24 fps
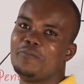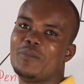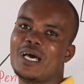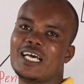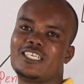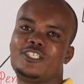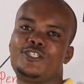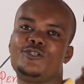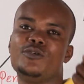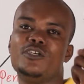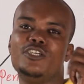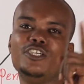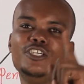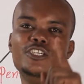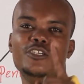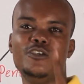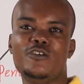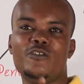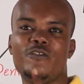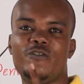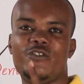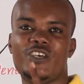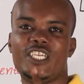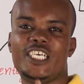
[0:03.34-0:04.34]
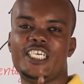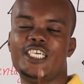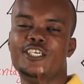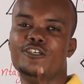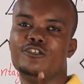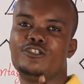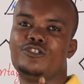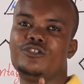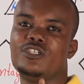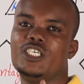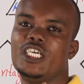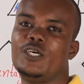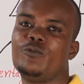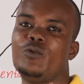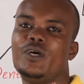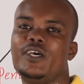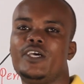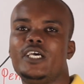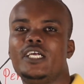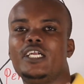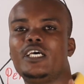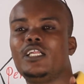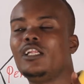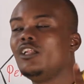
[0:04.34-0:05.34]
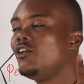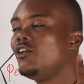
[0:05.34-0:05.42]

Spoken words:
back to a new video. Today we're gonna